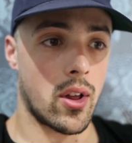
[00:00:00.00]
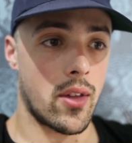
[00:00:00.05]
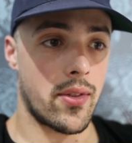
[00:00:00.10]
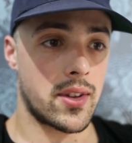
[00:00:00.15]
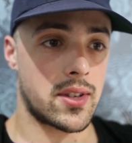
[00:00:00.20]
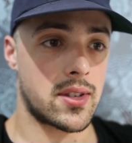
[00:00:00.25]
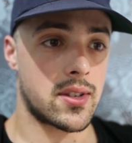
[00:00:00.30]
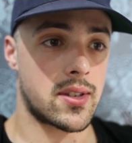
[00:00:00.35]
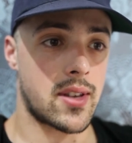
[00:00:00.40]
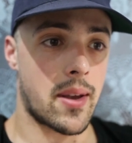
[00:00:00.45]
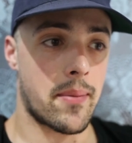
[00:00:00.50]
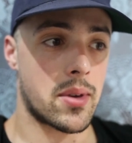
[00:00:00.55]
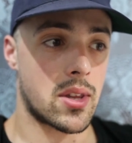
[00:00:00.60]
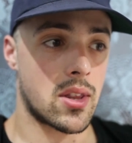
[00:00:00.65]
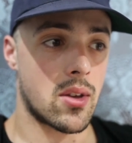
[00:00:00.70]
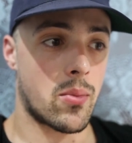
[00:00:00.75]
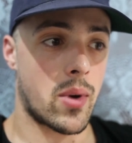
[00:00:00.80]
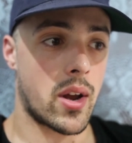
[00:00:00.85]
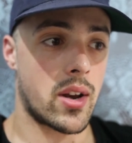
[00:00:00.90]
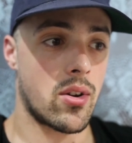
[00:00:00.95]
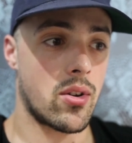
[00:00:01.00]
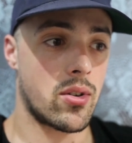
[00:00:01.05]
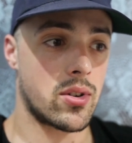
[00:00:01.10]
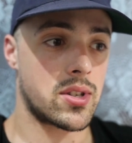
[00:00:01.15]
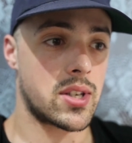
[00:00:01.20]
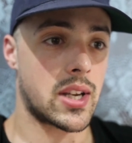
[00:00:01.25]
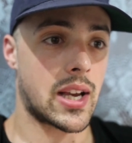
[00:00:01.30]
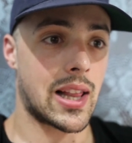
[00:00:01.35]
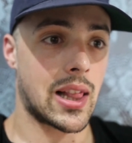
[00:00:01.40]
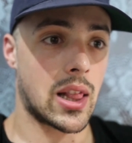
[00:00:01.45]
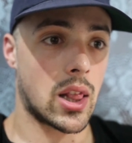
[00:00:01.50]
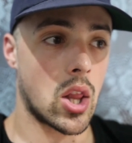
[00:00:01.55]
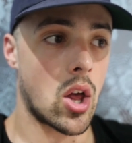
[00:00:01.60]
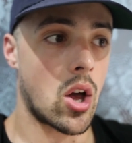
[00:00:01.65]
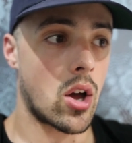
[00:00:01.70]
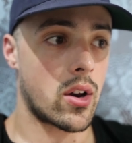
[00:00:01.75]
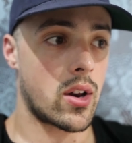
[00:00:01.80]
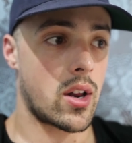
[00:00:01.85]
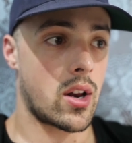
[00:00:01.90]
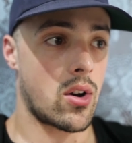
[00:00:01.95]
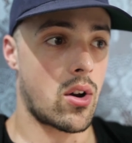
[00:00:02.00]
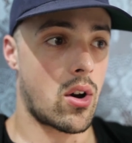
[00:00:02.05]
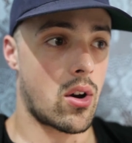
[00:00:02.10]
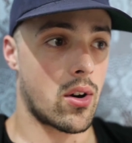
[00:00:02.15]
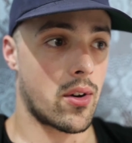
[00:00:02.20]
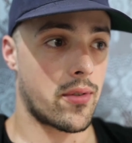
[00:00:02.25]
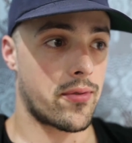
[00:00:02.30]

and this is something that we're noticing a lot in horror